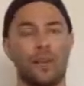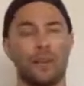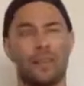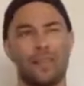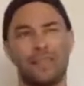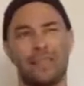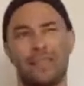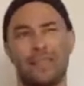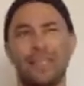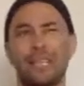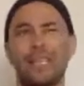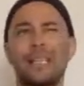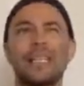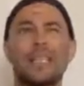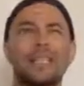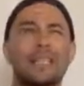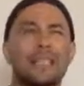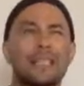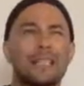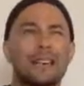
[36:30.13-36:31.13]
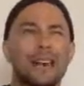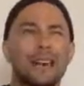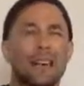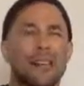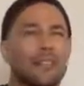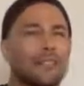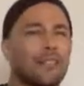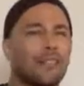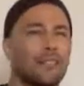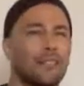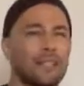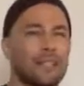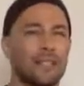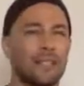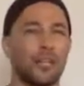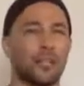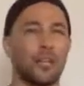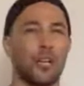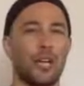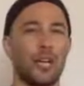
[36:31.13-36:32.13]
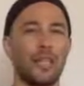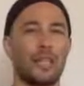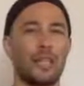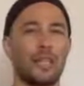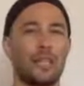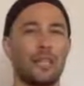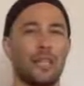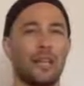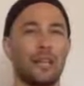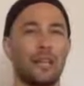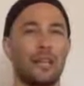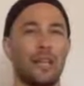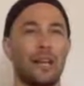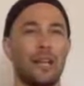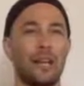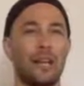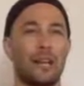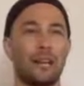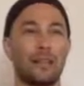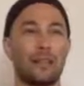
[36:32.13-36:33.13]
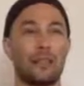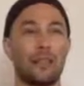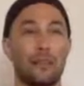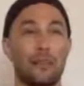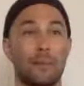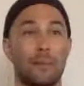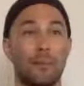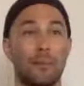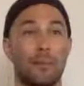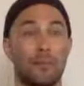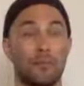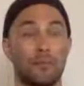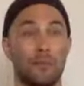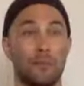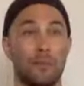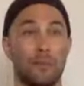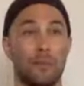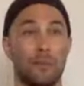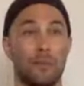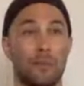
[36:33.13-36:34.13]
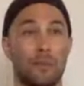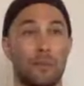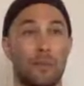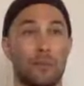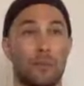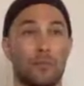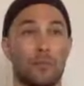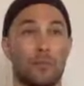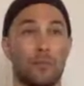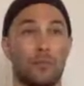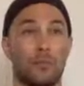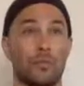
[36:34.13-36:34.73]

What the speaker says: I think Ayurveda suggests that the stomach should be about